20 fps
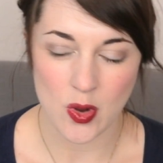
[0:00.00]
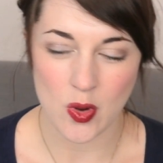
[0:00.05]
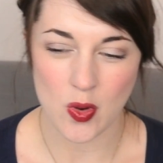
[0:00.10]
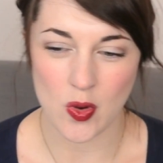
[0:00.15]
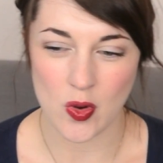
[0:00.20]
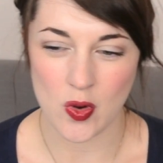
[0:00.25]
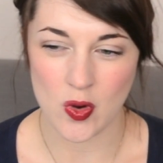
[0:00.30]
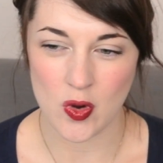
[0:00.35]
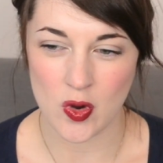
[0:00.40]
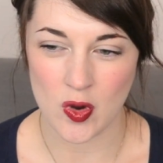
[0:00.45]

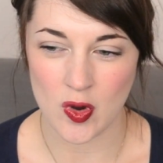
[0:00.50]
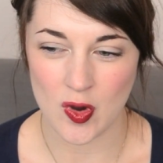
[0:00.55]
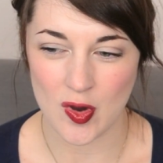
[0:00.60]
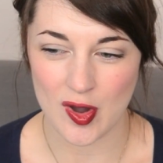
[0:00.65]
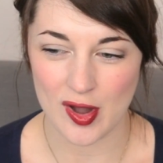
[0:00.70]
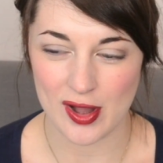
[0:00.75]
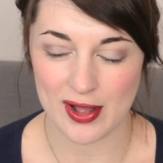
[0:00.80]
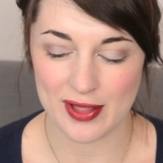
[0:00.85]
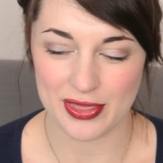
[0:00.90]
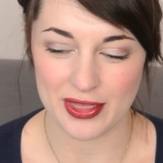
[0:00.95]

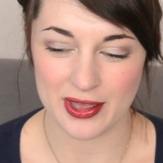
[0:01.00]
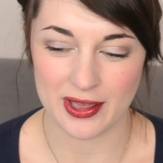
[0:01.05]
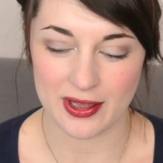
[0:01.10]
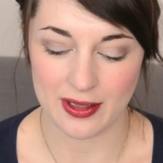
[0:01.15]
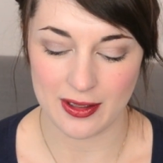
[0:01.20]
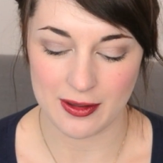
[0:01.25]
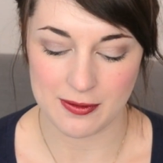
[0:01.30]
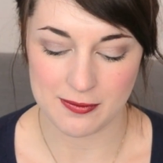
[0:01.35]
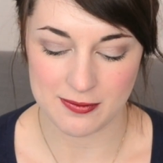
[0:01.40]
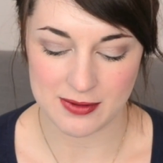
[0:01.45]
or
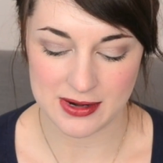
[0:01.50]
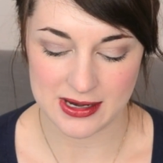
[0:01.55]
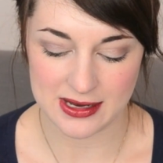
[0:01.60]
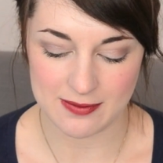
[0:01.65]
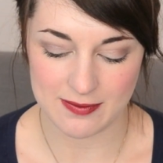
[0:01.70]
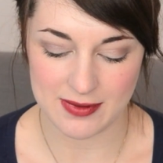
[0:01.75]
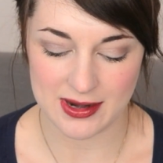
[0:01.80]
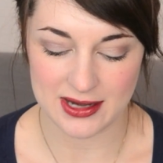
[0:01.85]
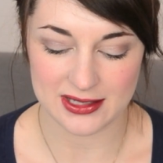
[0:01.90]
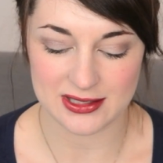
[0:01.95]
that have
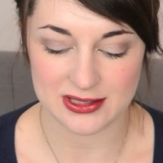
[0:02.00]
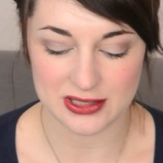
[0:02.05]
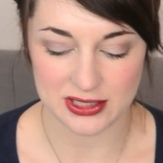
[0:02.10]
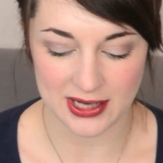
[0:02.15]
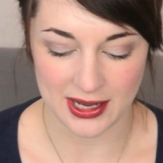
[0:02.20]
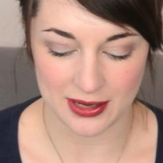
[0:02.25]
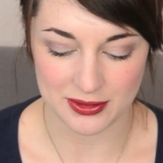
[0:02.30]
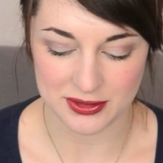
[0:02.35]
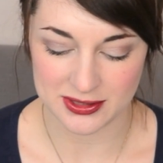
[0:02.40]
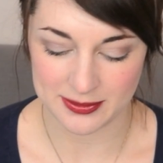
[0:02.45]
really stood
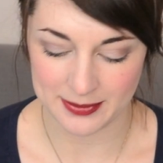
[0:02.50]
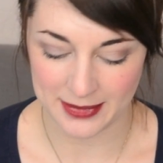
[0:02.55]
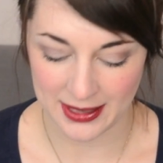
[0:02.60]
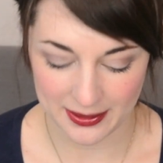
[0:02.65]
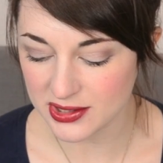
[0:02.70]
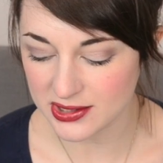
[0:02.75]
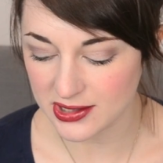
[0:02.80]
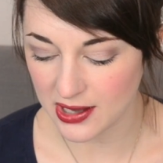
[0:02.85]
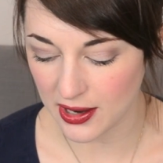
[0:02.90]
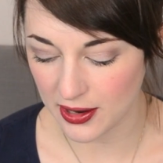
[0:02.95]
out to me.
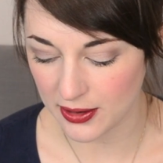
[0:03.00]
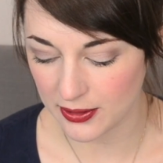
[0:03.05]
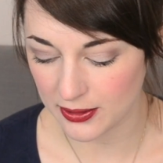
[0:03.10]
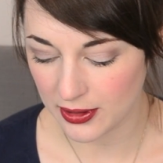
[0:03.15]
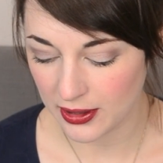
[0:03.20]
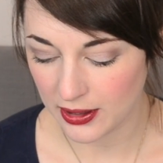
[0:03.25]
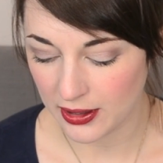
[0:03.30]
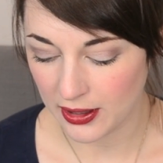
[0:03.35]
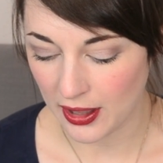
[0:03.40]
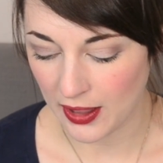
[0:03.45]
So
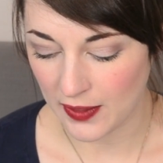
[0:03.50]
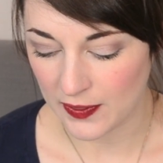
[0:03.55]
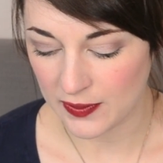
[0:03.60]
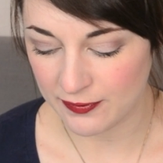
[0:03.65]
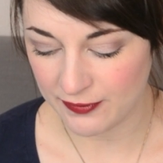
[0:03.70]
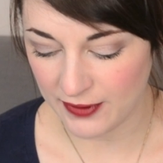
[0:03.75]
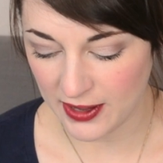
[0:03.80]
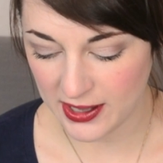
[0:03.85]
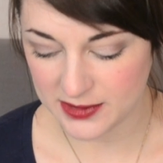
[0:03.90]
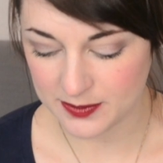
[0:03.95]
the
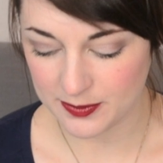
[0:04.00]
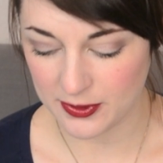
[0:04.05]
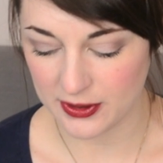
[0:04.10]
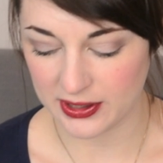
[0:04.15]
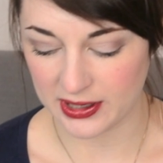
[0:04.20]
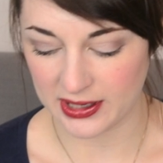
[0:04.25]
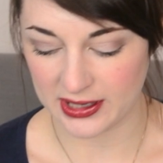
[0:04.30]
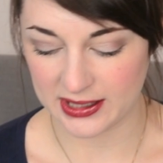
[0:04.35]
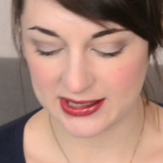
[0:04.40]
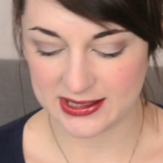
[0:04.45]
first
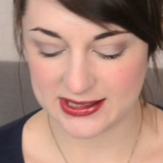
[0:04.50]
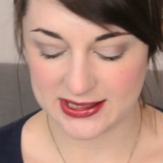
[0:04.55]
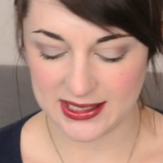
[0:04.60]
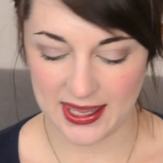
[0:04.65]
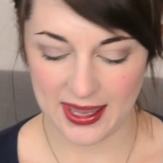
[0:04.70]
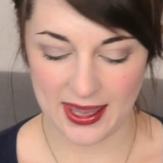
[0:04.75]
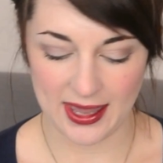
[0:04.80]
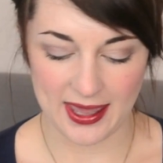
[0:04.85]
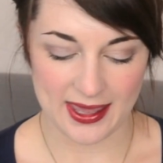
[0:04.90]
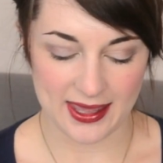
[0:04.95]
product
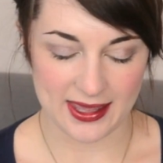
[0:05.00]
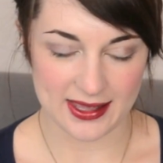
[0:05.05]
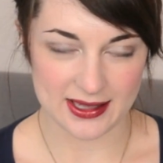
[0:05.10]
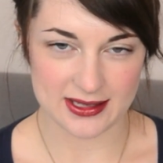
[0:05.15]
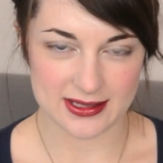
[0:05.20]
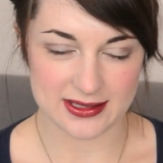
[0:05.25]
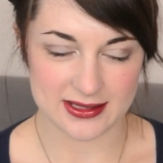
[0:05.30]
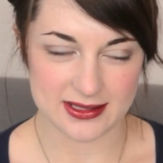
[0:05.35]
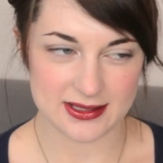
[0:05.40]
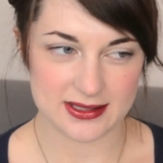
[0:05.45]

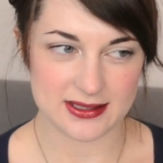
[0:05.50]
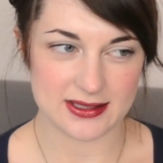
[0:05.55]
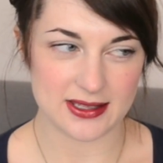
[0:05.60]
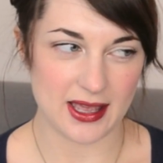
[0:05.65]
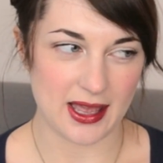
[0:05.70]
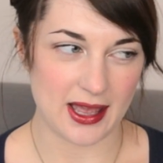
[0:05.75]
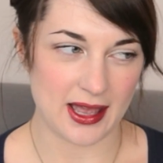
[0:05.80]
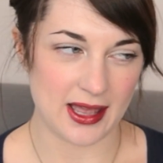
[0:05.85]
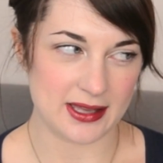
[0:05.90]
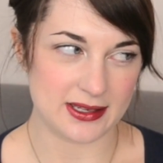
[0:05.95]
is,
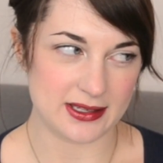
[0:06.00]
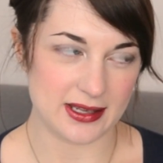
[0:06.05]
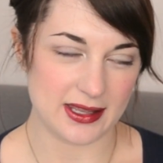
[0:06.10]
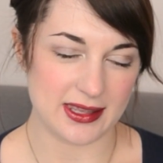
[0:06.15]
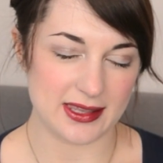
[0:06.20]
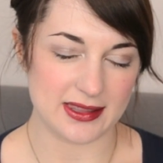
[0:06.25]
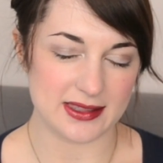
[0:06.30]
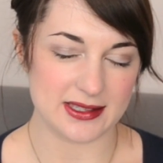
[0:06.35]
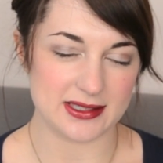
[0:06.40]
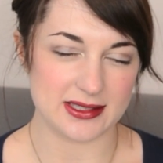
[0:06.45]
and I
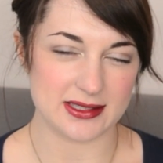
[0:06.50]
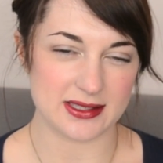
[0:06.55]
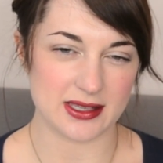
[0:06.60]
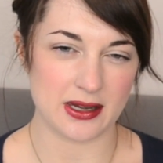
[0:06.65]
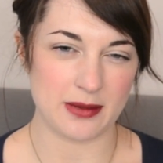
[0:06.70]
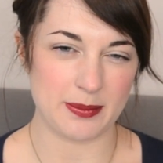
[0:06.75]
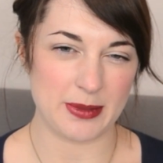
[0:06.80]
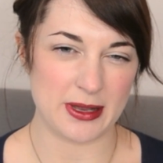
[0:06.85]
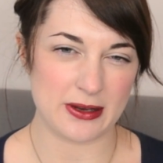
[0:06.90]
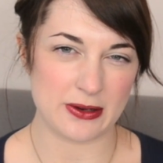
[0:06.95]
think this is
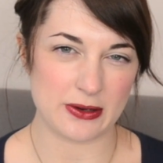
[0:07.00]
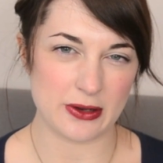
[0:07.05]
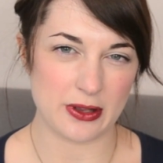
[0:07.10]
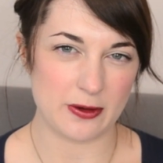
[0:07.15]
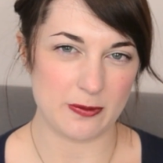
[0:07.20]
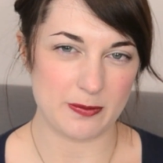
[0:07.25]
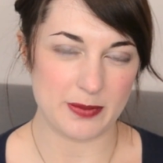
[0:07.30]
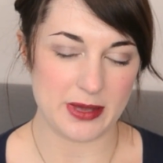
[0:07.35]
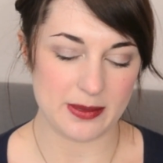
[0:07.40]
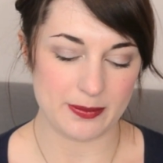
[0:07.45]
going to be a
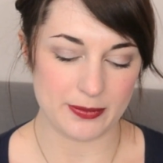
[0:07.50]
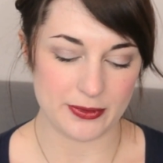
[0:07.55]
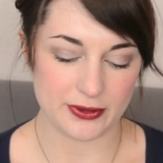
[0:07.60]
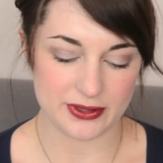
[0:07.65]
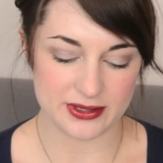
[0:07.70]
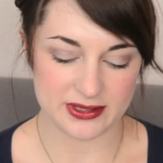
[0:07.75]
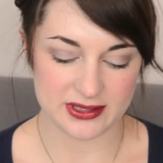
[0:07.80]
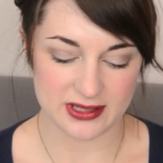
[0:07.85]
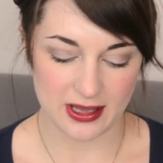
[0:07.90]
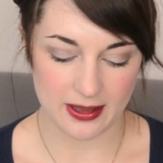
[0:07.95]
lot of
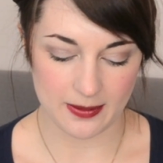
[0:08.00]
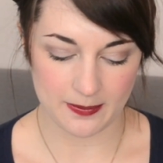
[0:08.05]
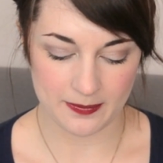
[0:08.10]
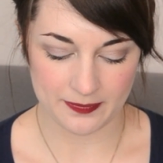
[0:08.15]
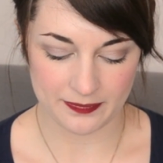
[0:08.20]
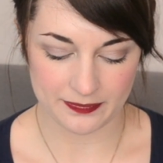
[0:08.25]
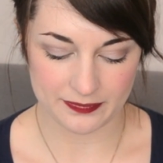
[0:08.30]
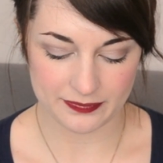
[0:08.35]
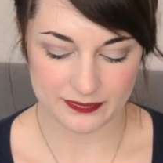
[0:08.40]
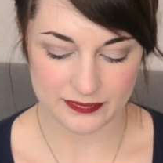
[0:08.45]
people's
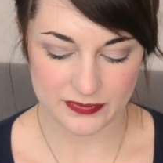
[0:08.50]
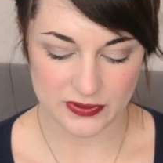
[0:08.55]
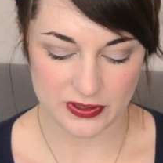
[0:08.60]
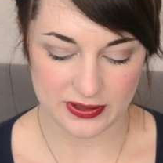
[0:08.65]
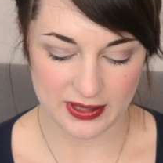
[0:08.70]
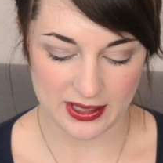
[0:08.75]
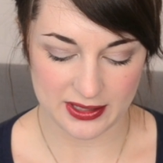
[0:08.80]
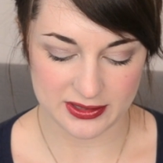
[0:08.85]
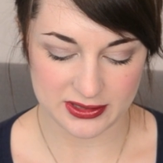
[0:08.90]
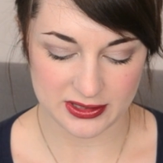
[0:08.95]

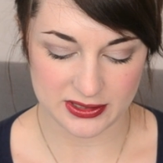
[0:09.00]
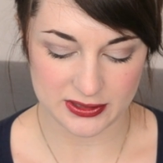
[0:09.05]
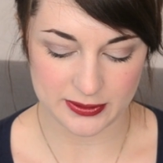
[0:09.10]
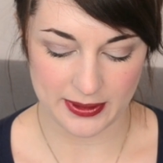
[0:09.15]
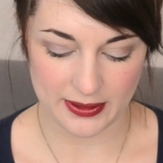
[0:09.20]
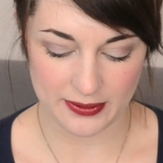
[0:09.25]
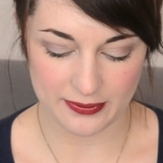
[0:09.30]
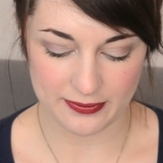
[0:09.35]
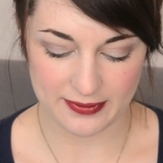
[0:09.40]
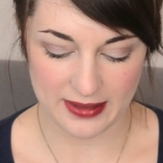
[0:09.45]

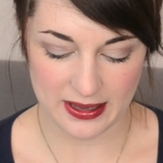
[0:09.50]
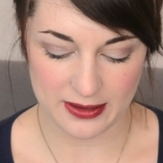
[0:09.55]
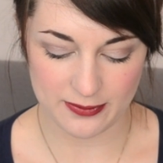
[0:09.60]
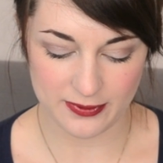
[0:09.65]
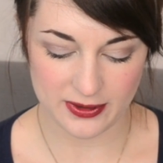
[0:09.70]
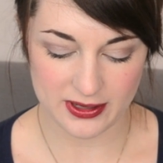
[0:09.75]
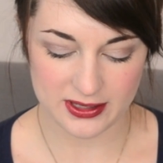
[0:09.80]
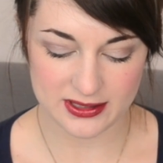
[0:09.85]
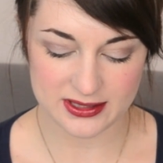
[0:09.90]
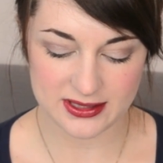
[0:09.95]
2012
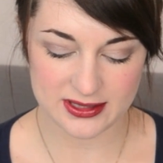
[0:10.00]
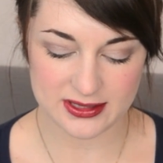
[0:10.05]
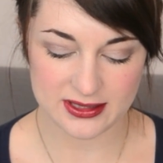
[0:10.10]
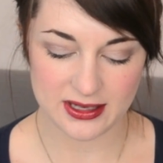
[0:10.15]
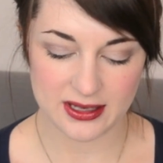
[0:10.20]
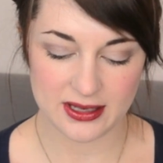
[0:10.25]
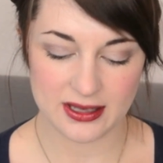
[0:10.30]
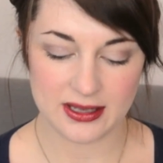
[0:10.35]
favourites,